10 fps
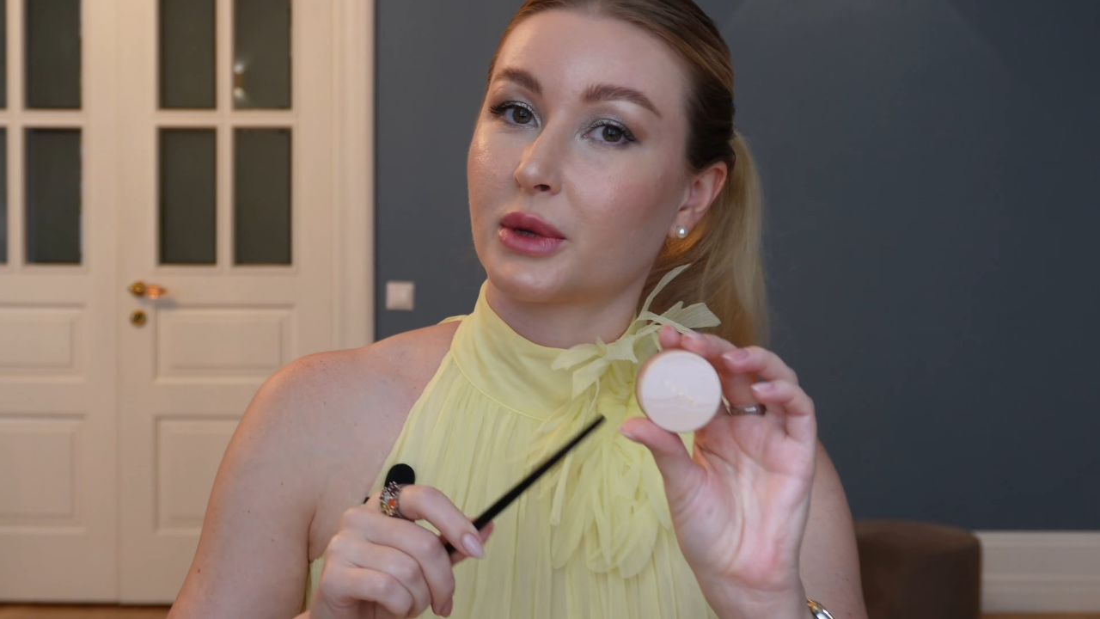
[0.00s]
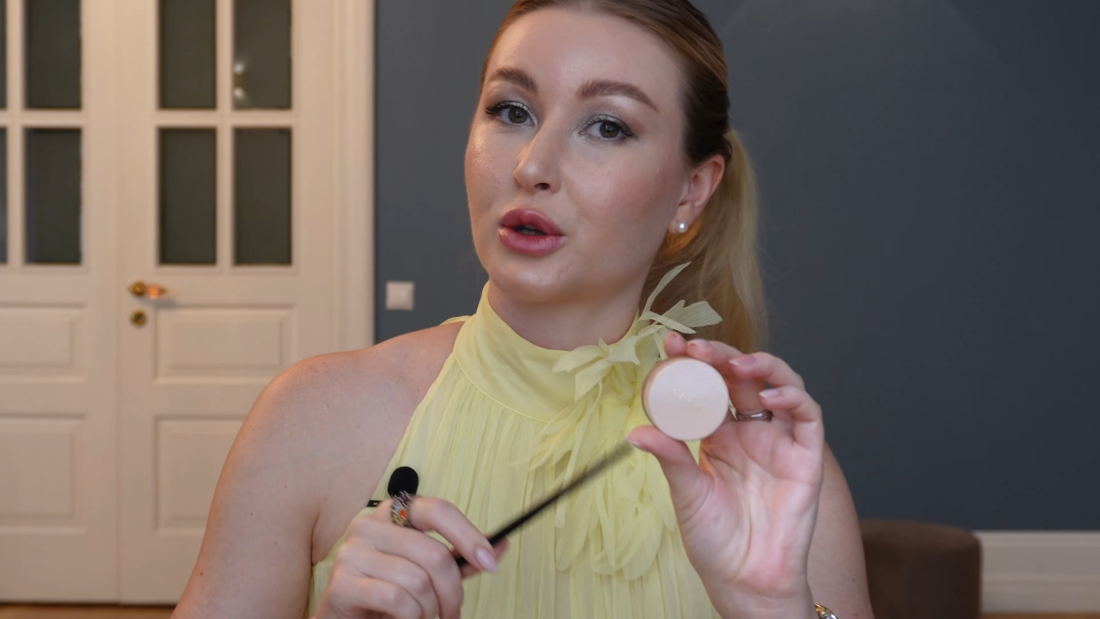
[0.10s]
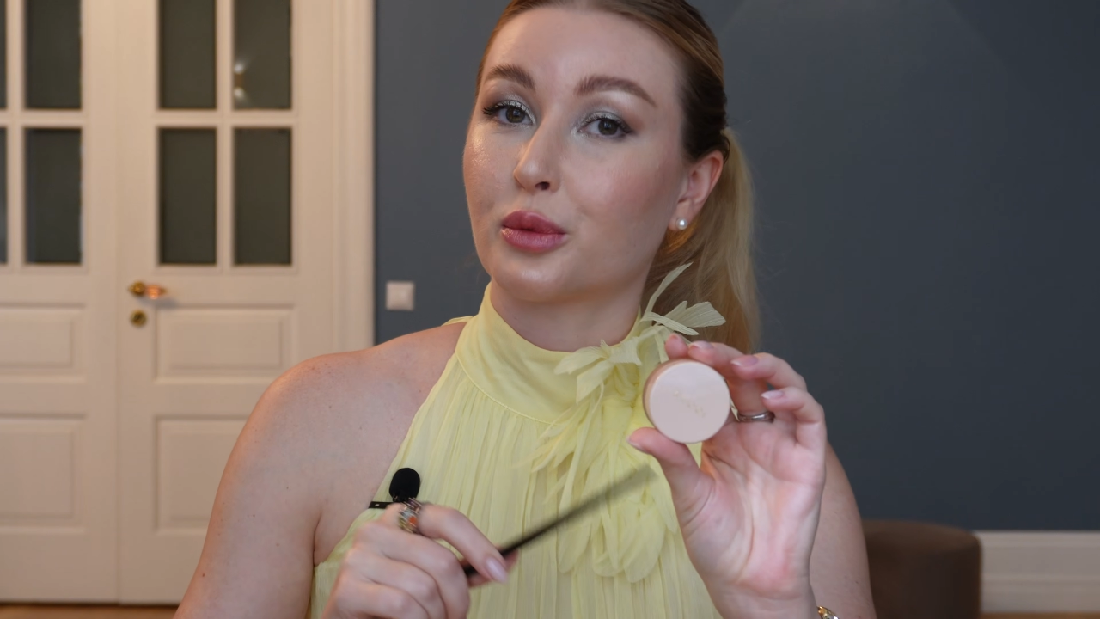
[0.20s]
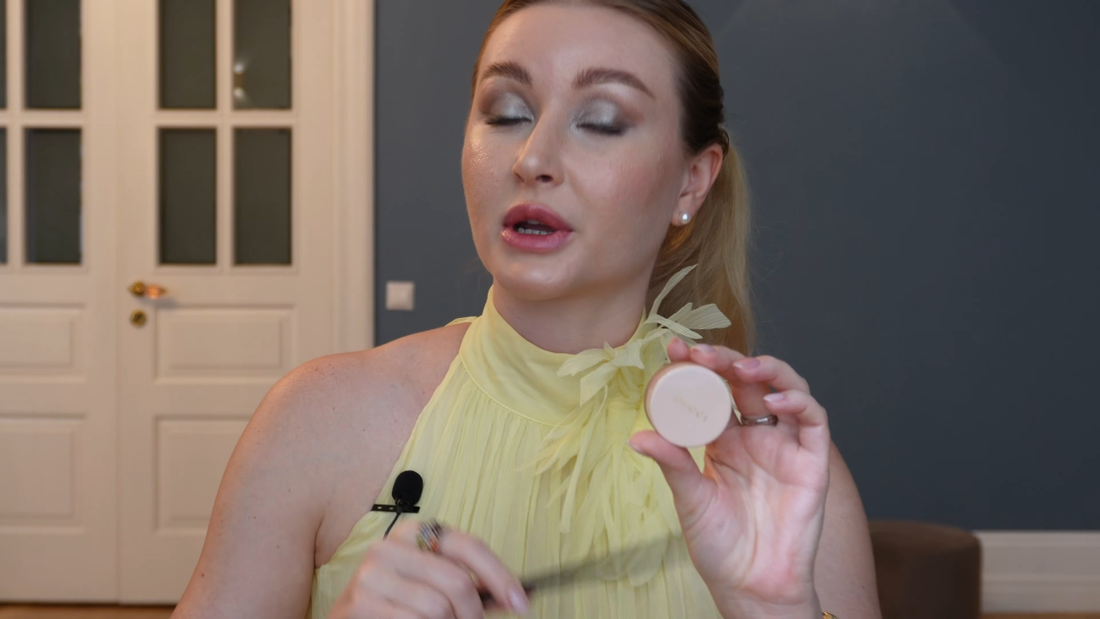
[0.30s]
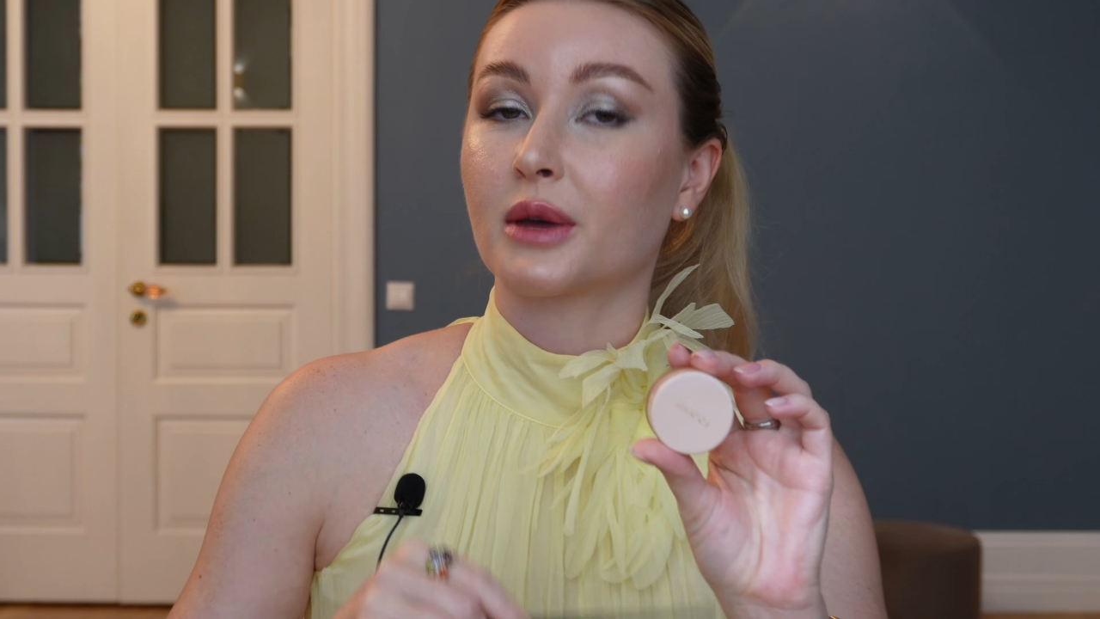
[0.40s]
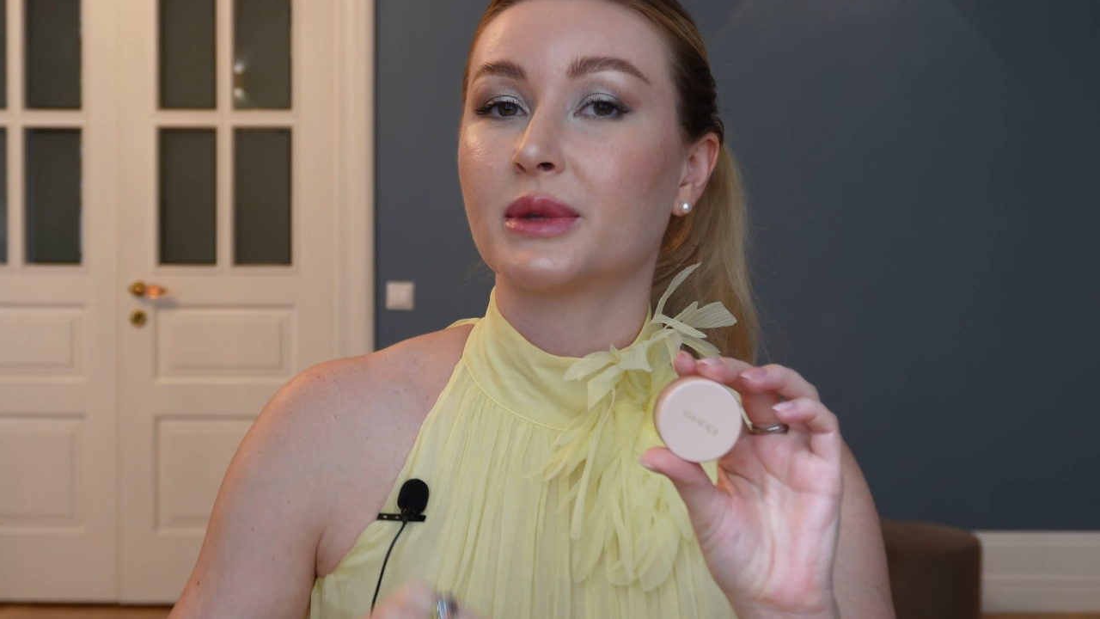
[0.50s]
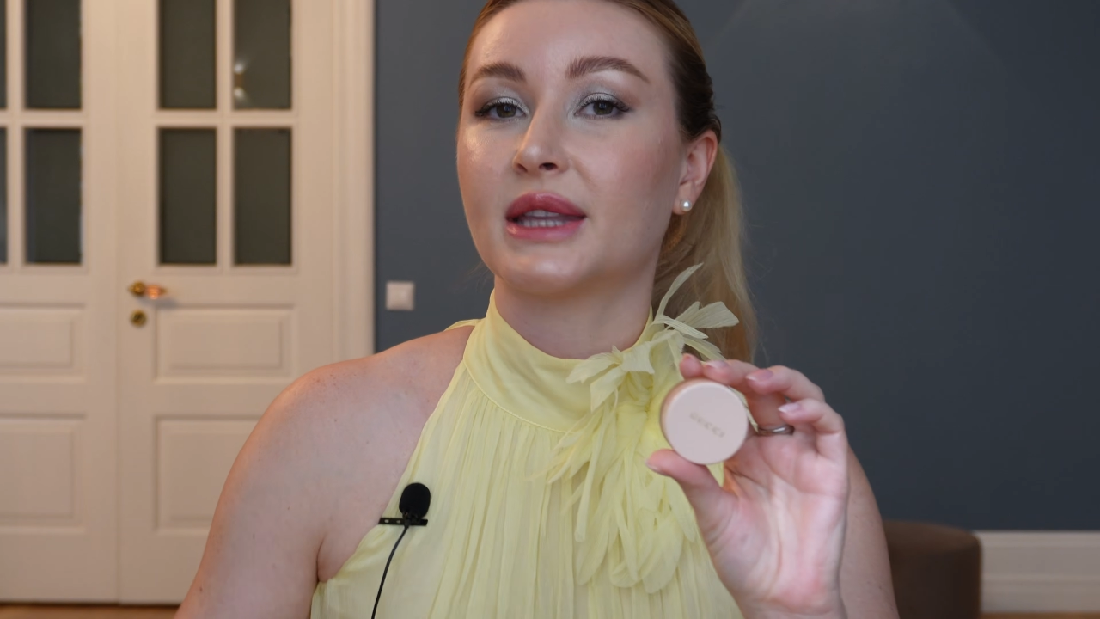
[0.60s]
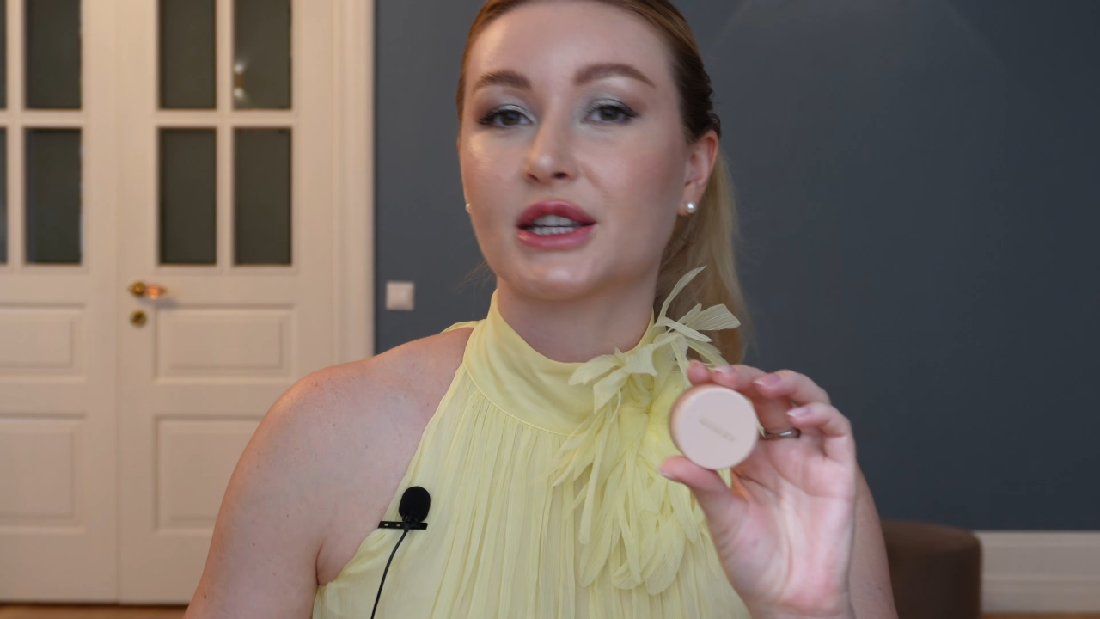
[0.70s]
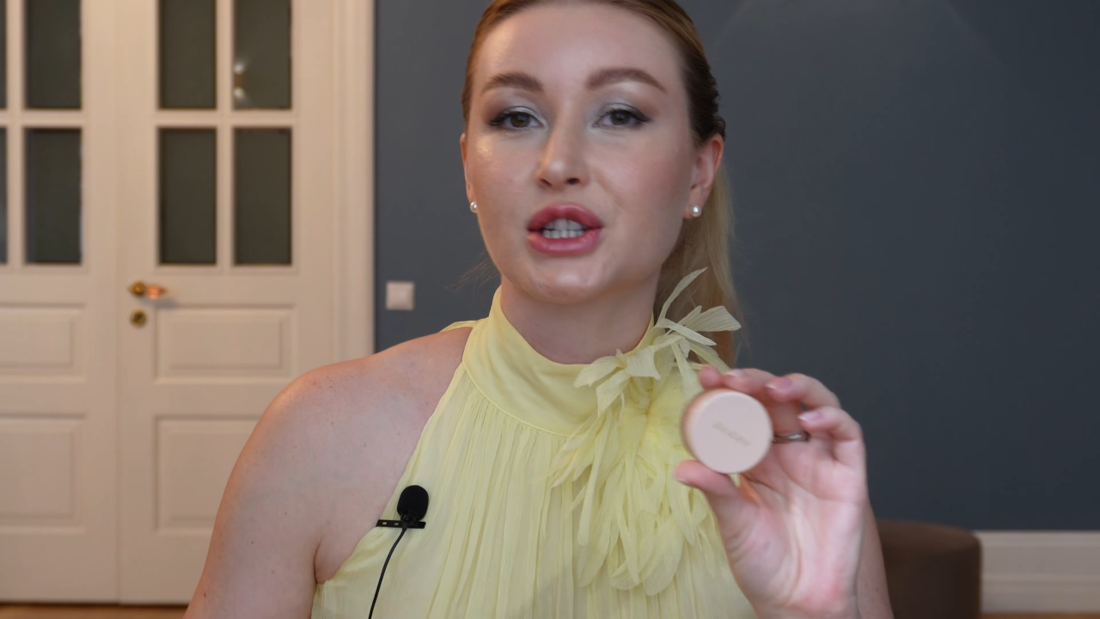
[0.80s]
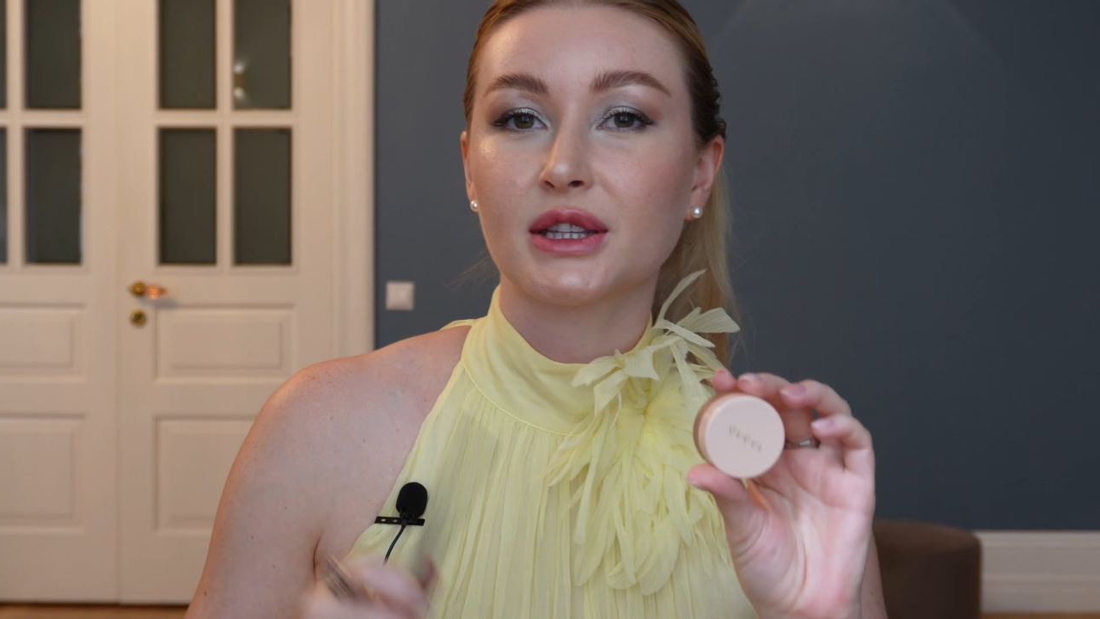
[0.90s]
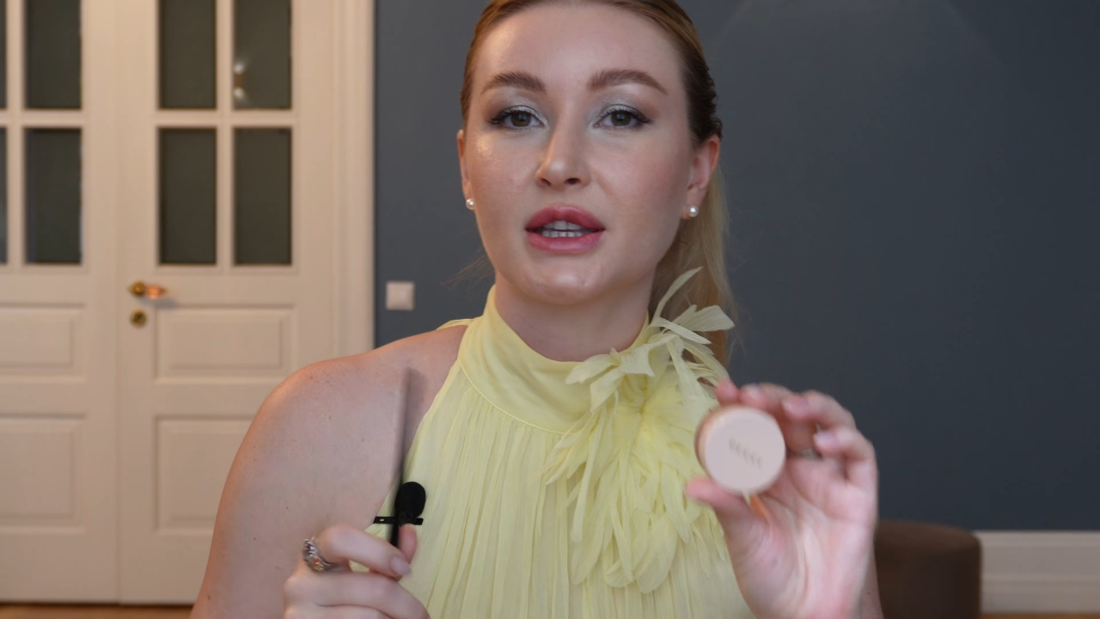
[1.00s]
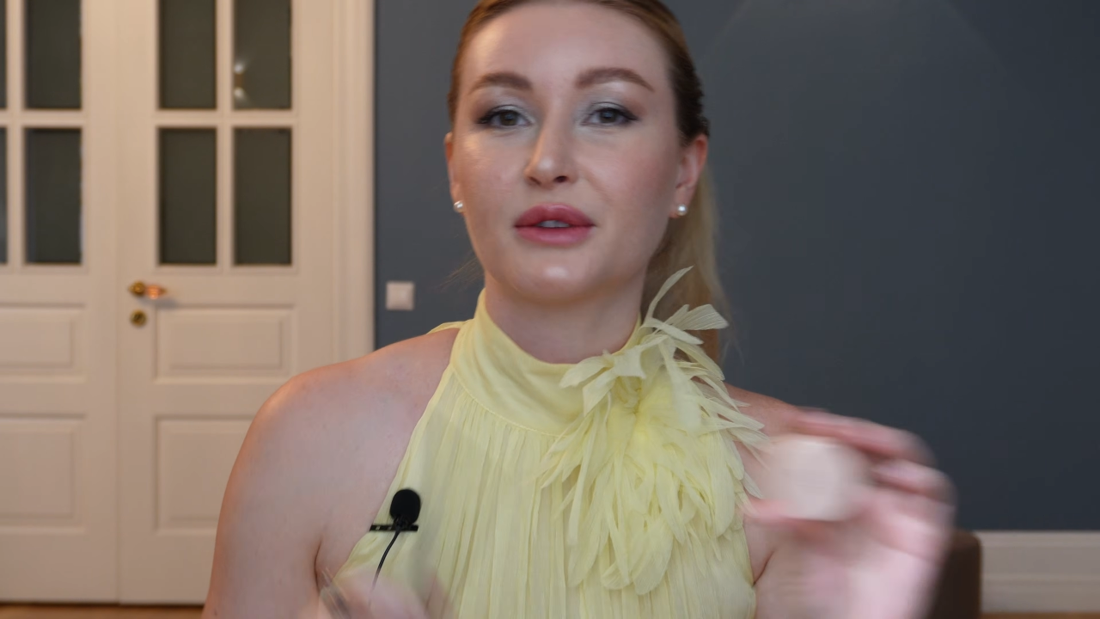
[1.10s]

my top recommendation.